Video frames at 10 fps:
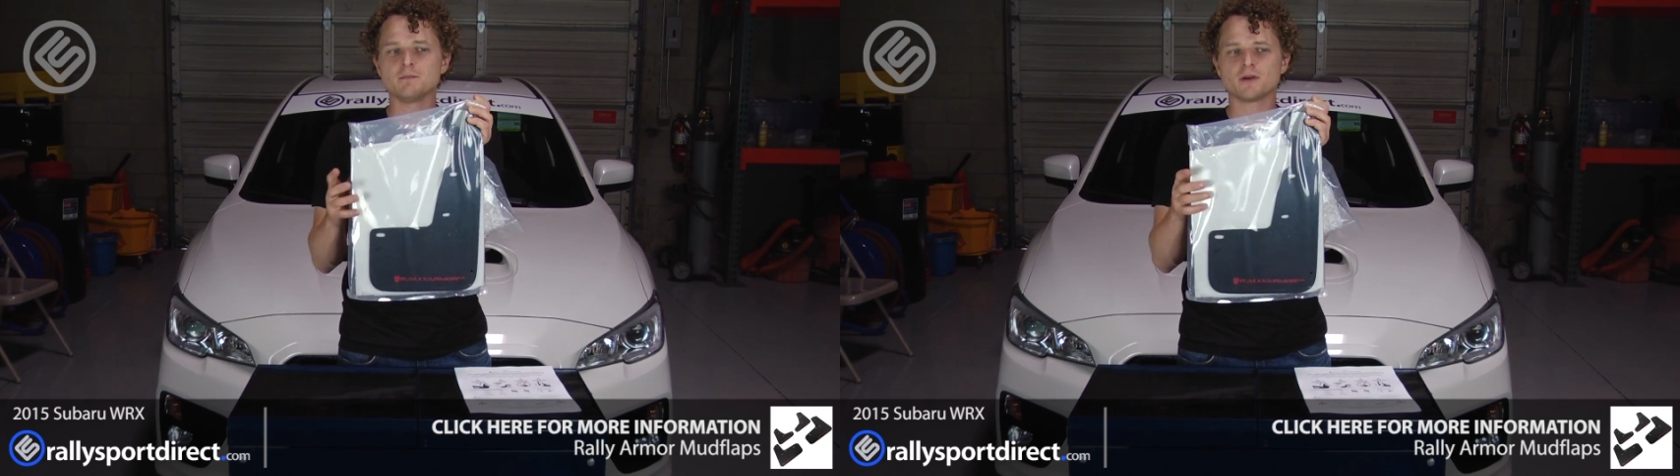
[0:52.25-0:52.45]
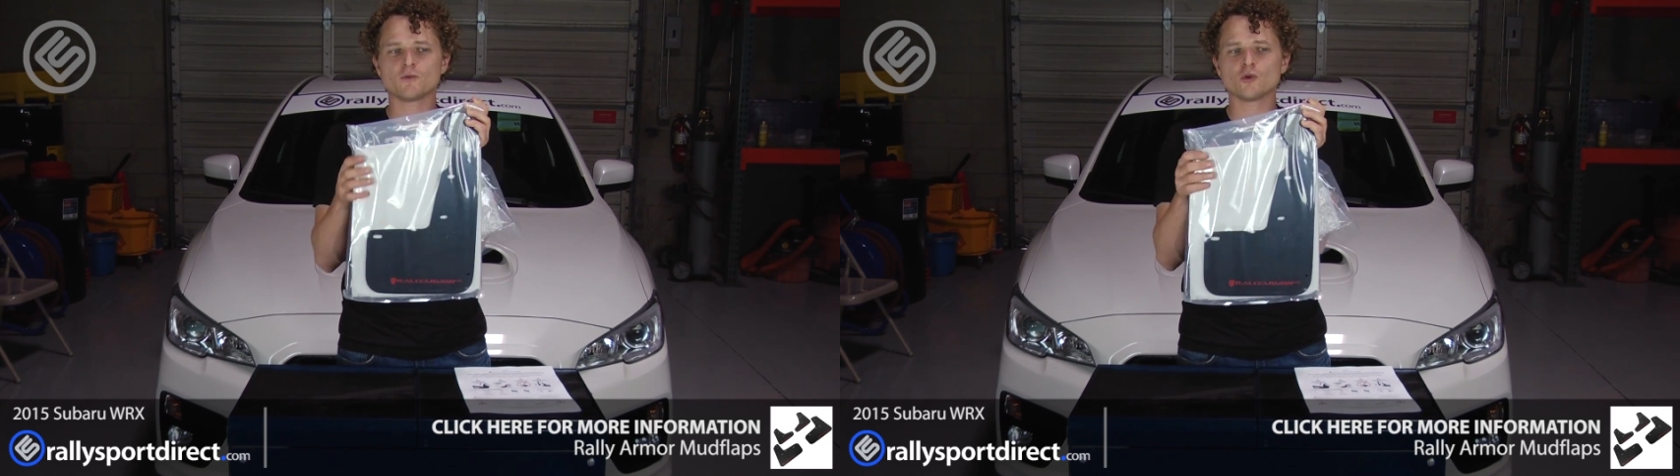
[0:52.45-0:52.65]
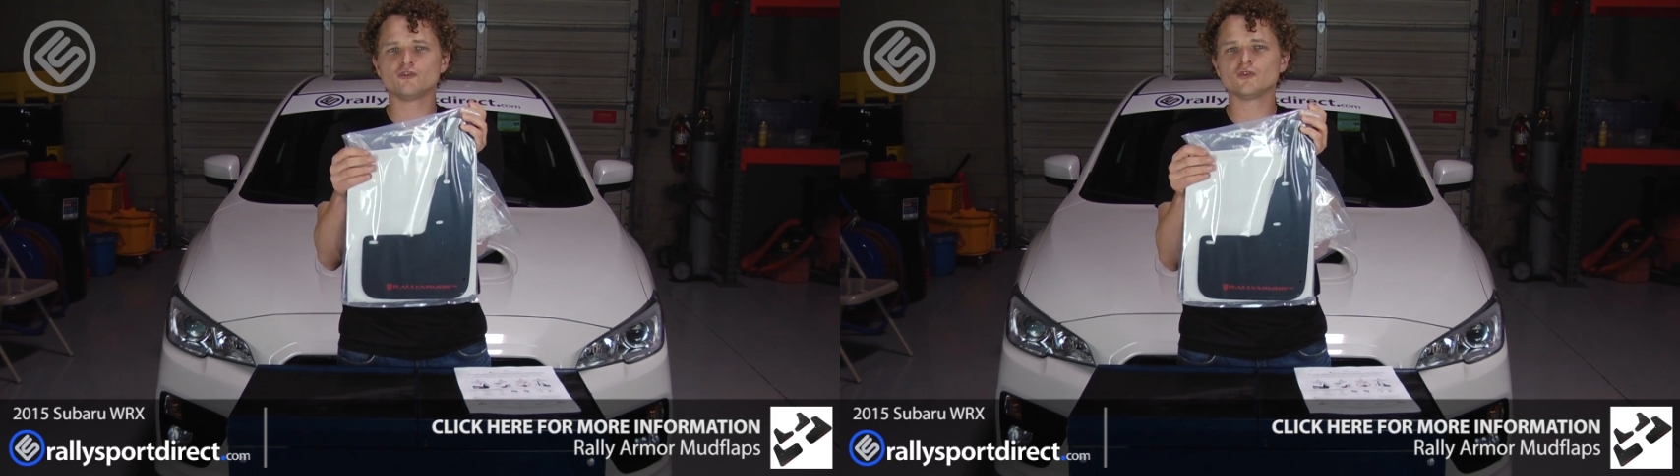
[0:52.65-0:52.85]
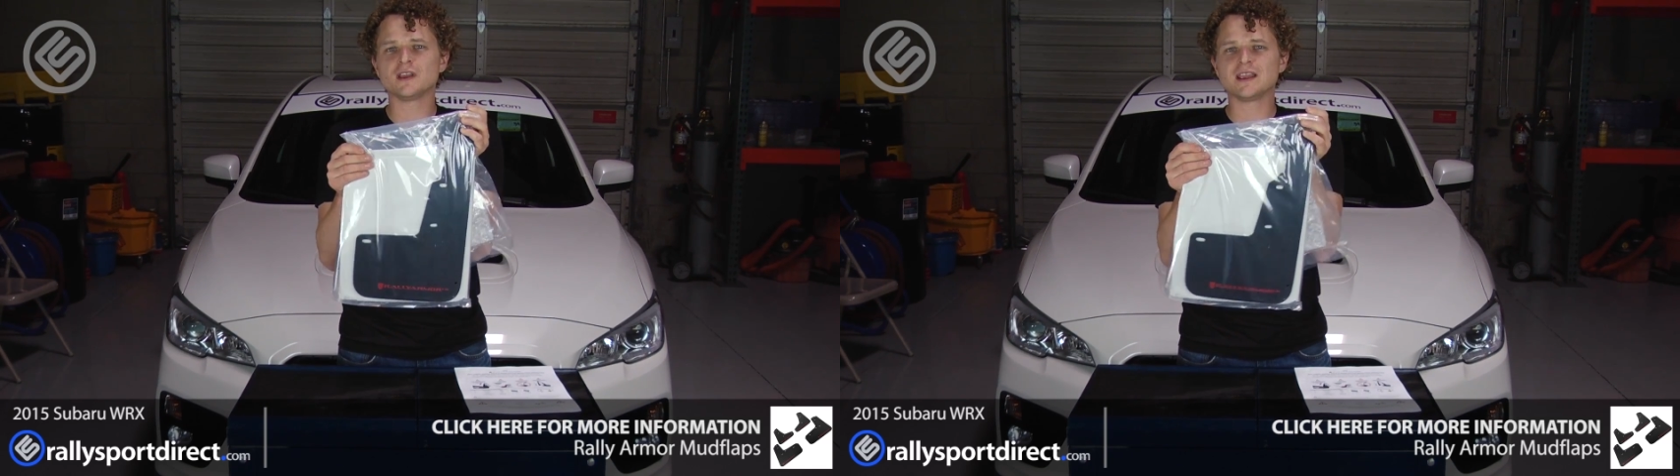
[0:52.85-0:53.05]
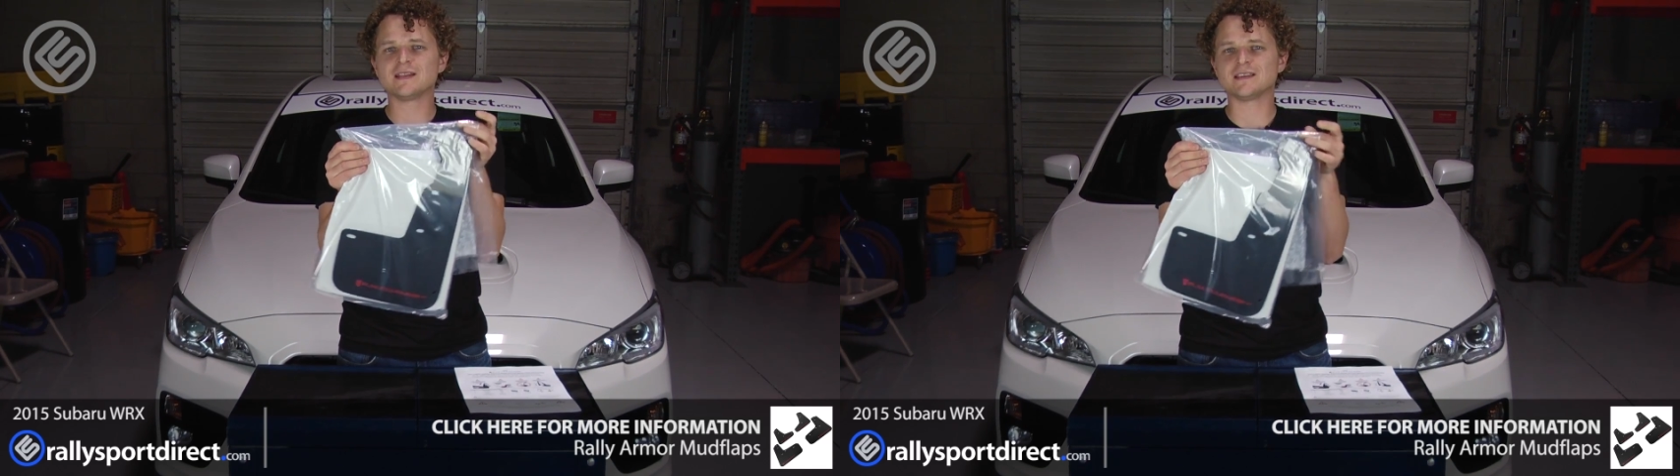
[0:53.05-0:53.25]
but of course you
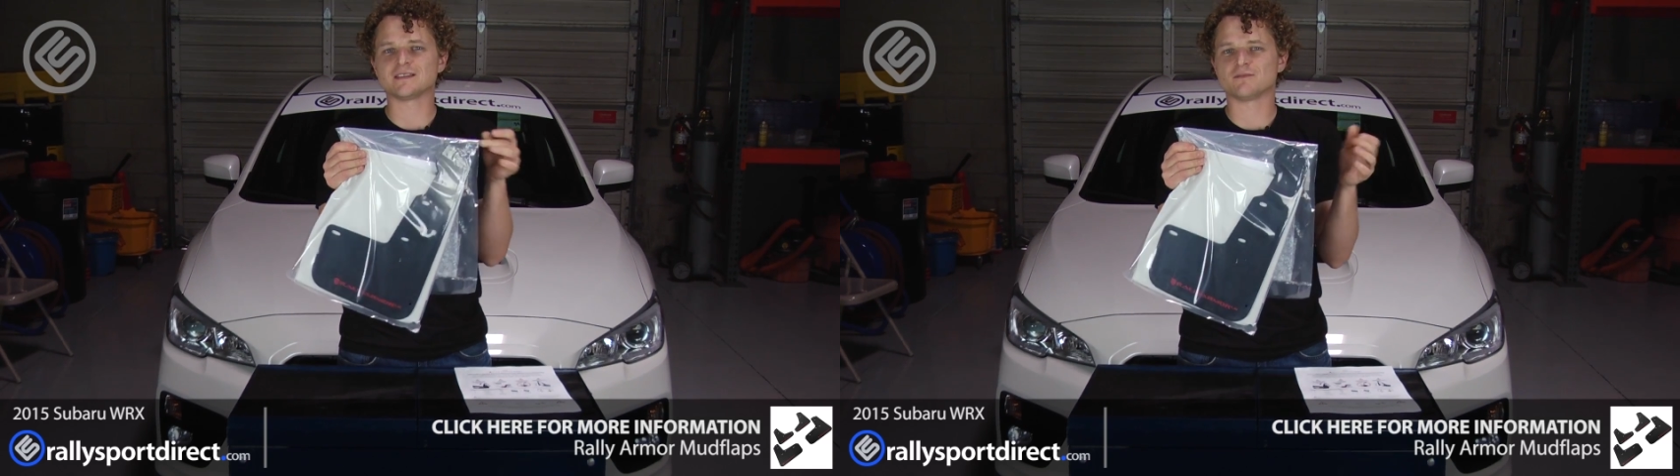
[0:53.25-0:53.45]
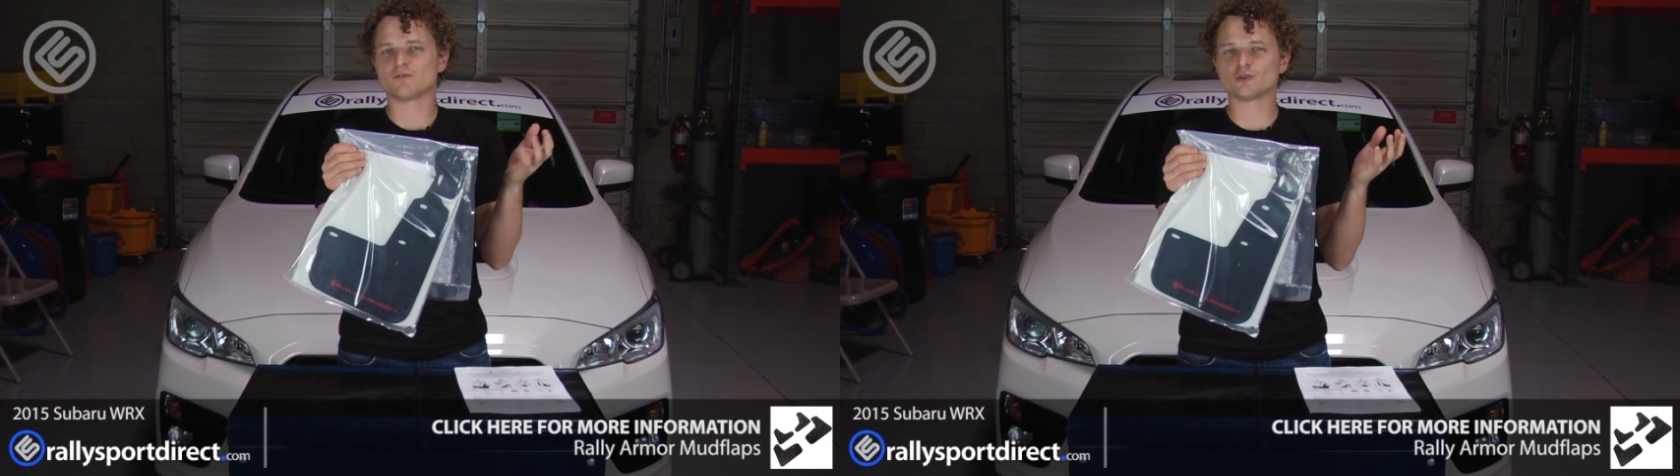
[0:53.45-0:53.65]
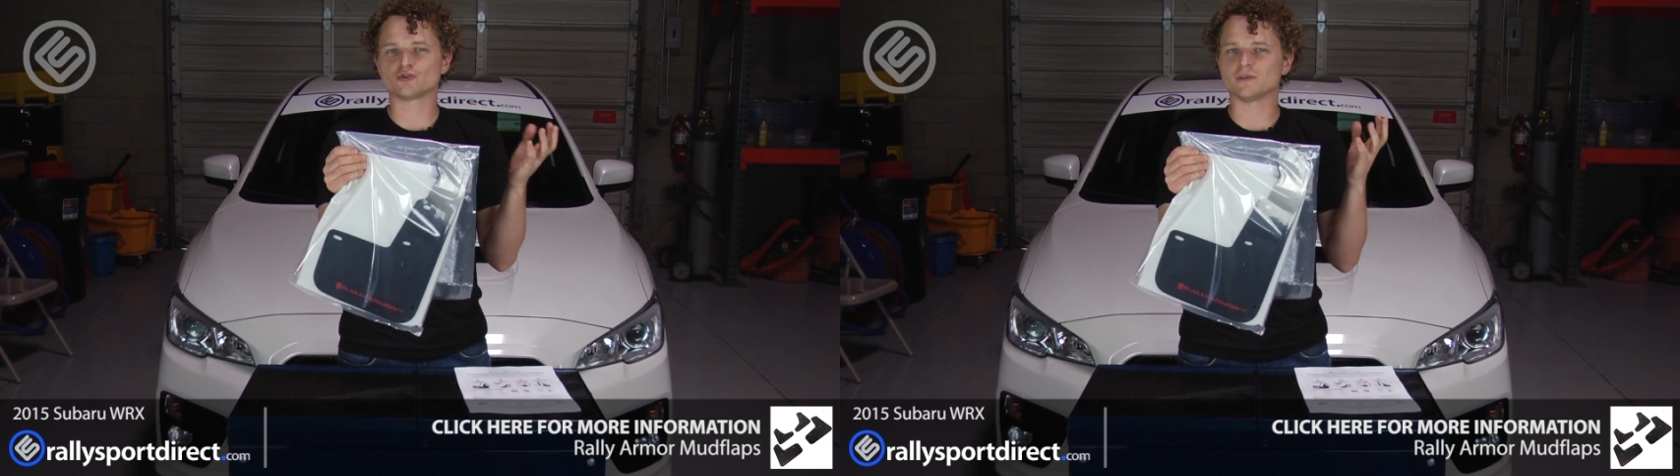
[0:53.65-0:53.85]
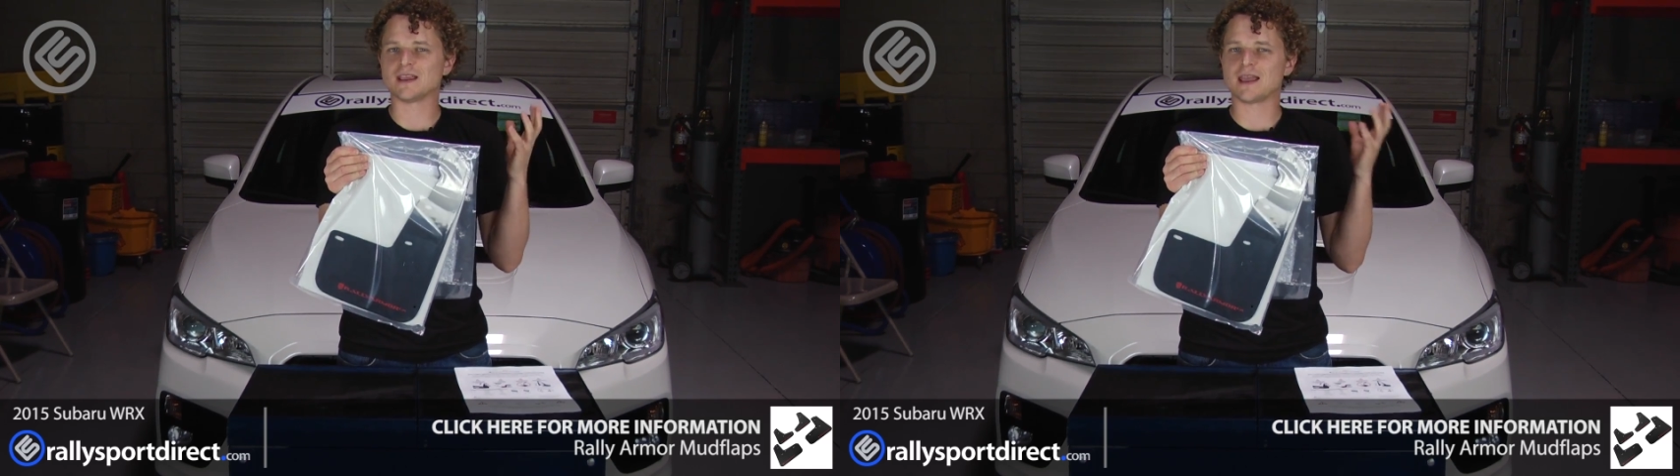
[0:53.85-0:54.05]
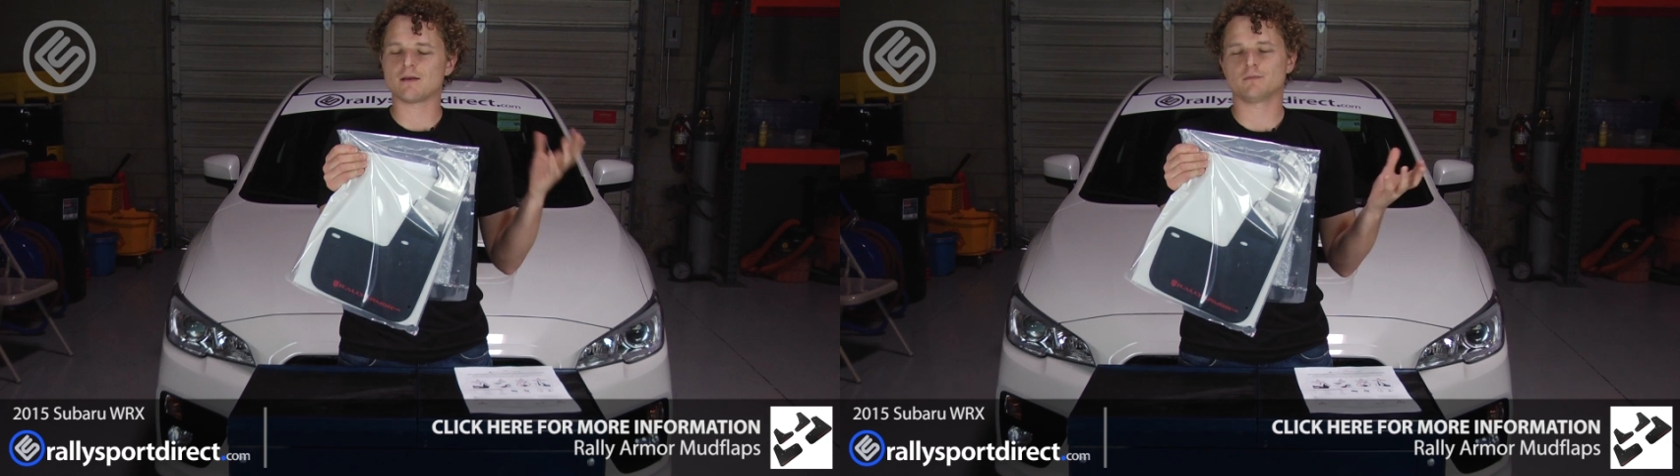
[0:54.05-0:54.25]
can get these in virtually,